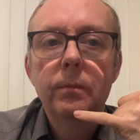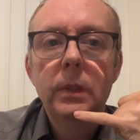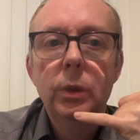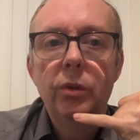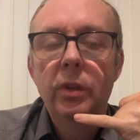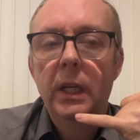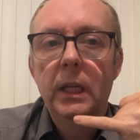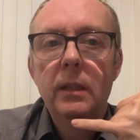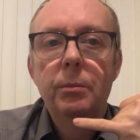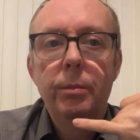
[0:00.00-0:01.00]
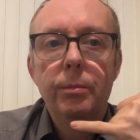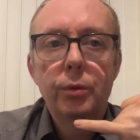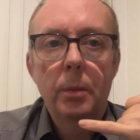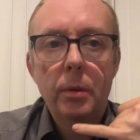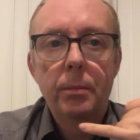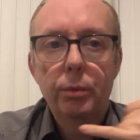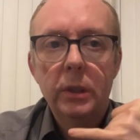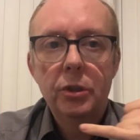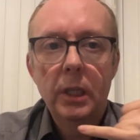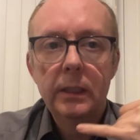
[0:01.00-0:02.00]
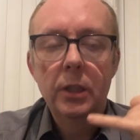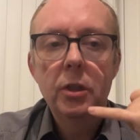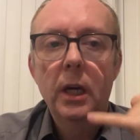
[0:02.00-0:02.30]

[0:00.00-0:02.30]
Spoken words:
You'd say in proper British English,